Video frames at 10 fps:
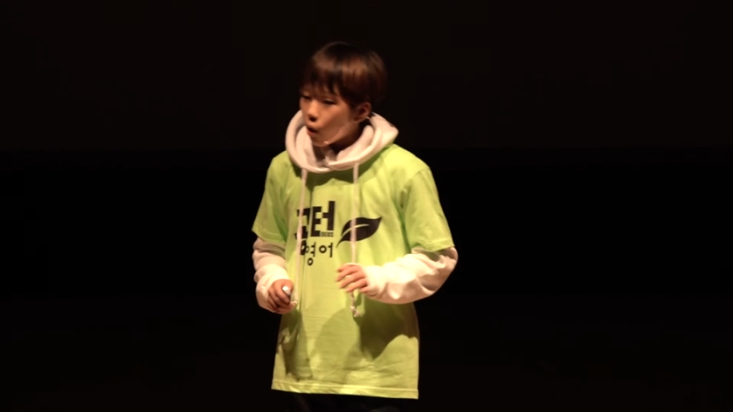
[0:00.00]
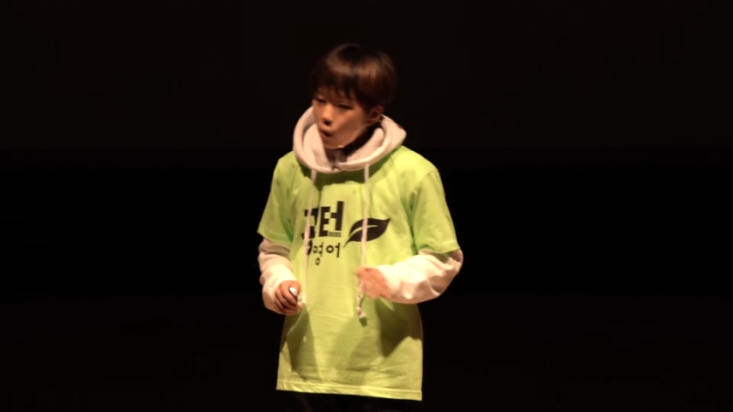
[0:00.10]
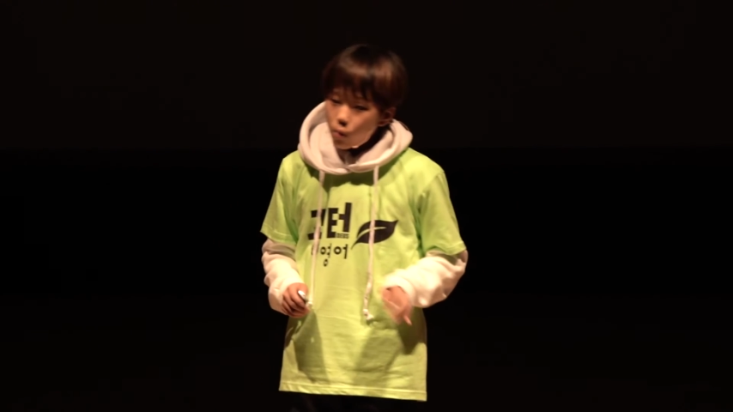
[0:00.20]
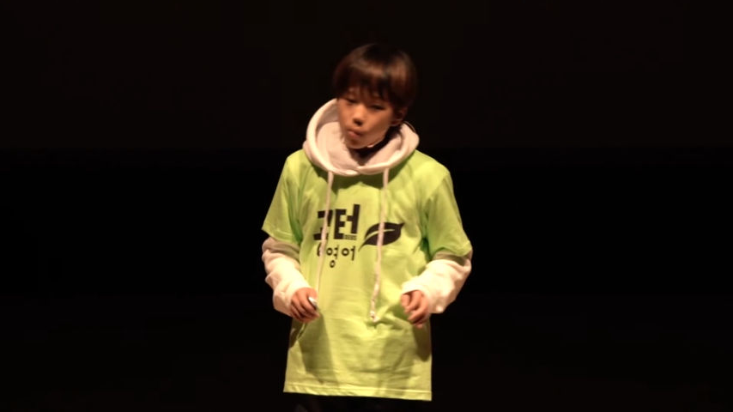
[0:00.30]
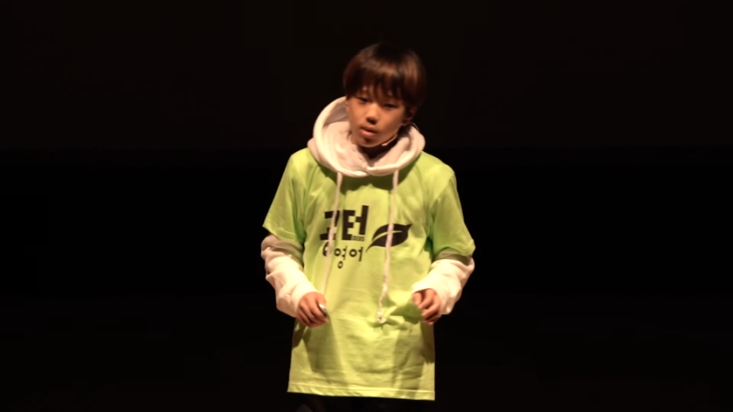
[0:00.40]

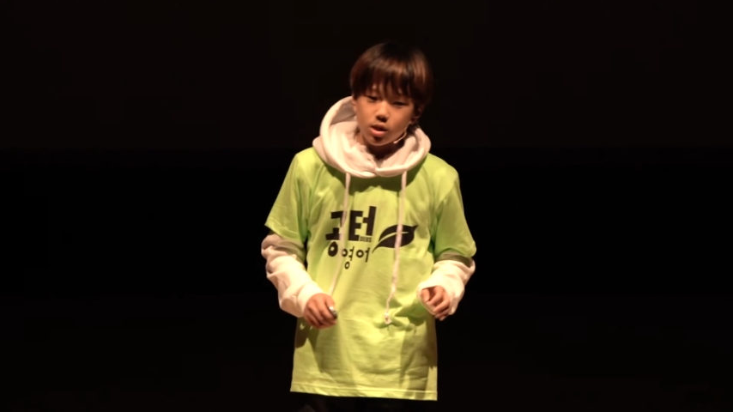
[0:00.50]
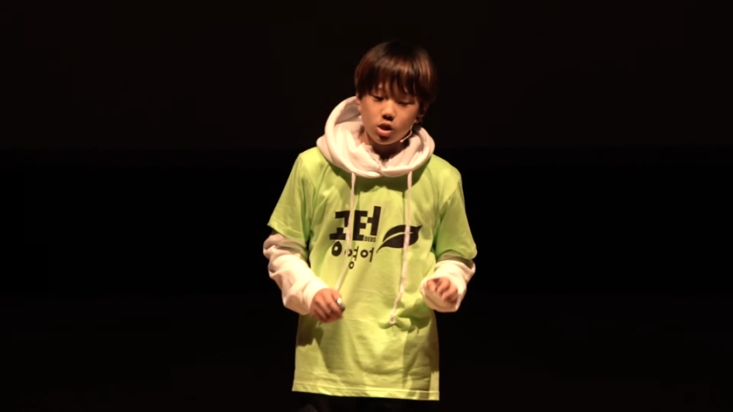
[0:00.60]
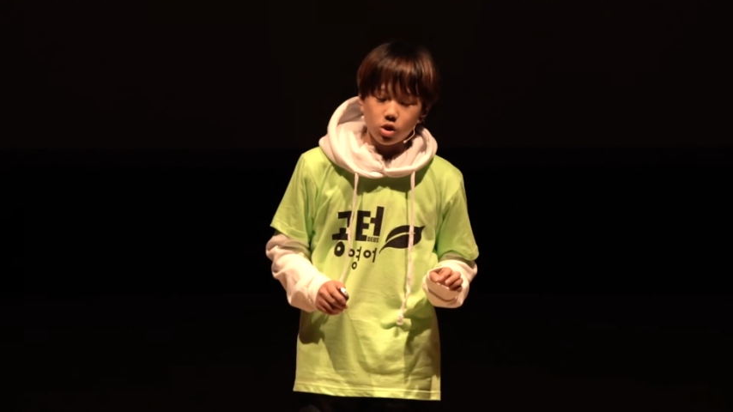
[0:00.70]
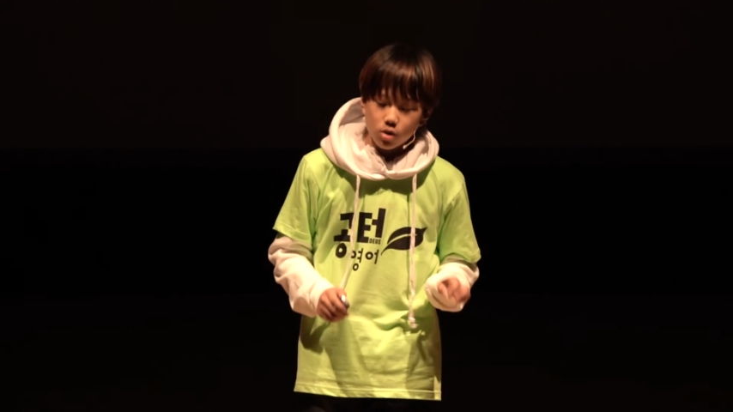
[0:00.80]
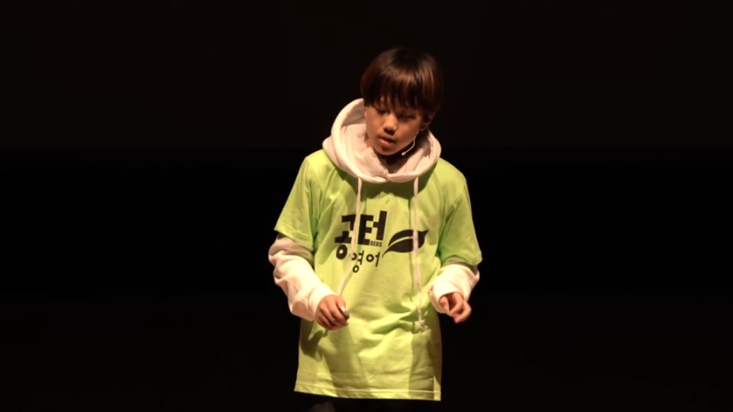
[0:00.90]
Or was
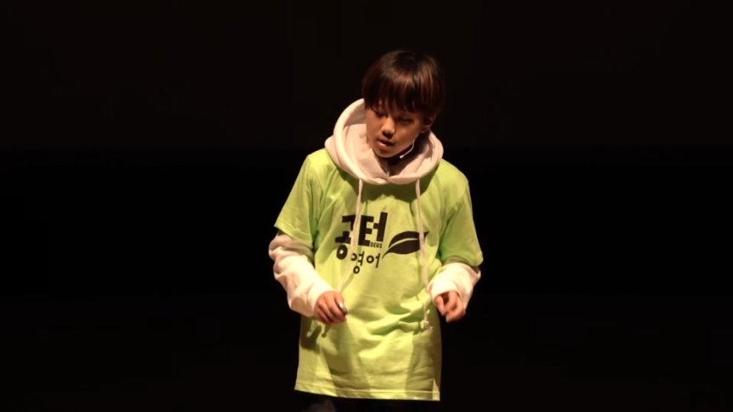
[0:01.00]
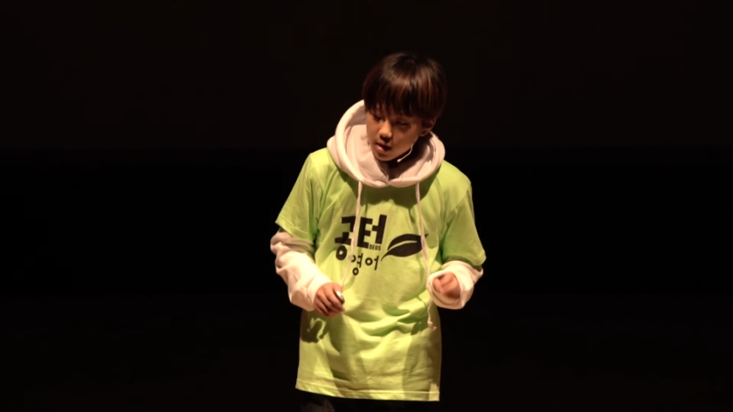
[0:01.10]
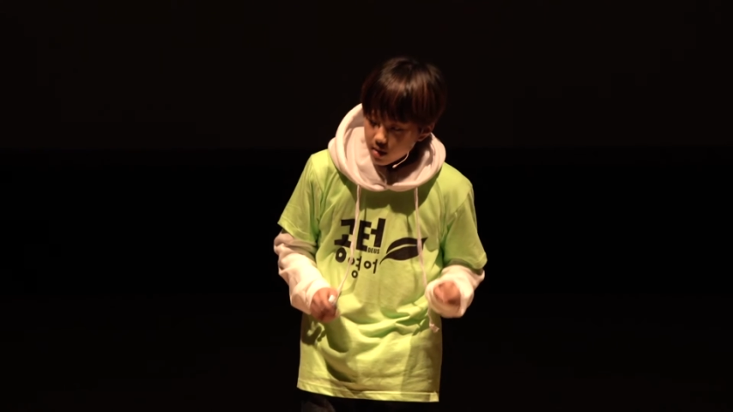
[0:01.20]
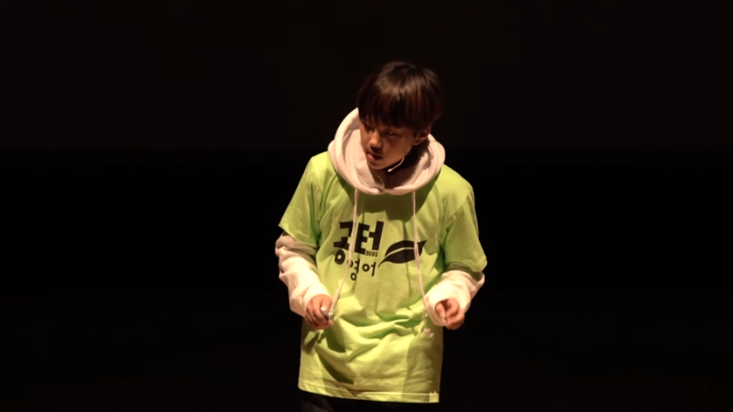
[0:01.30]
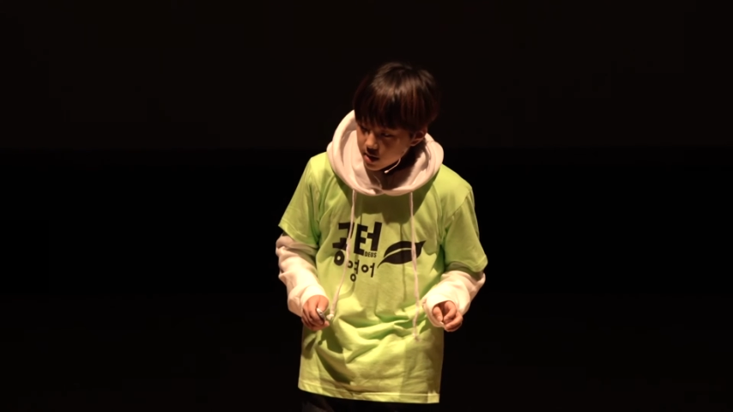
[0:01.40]
he just
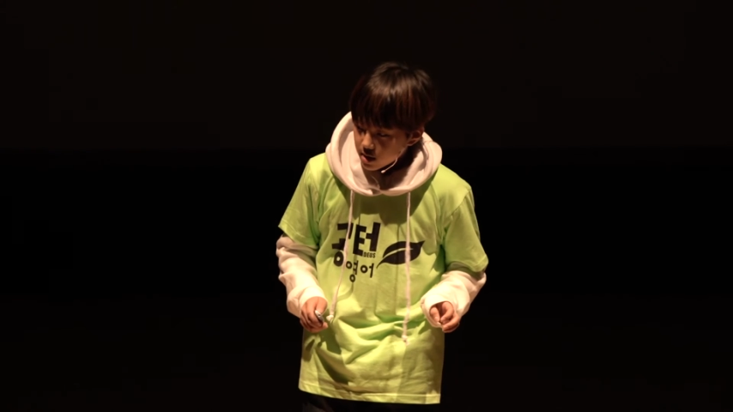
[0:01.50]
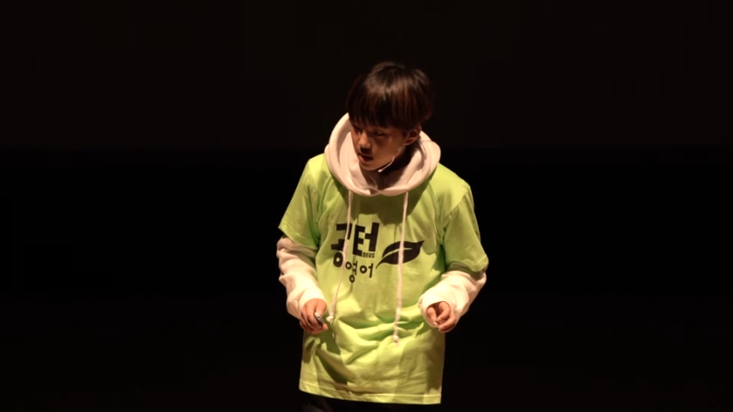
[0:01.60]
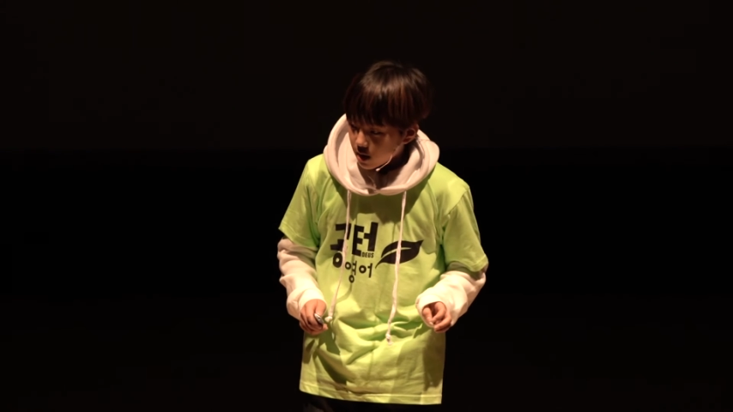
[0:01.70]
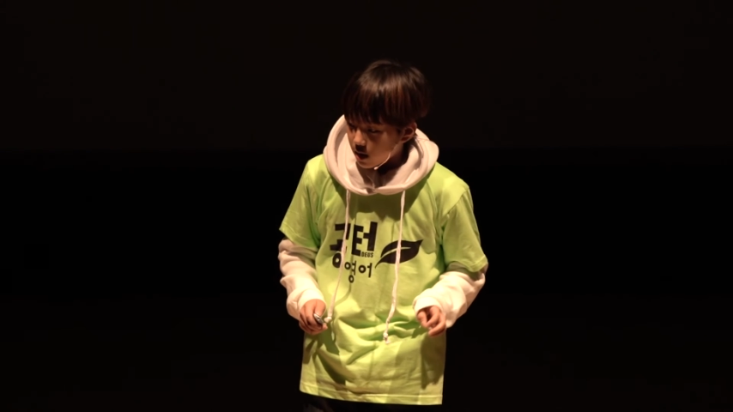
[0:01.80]
jealous?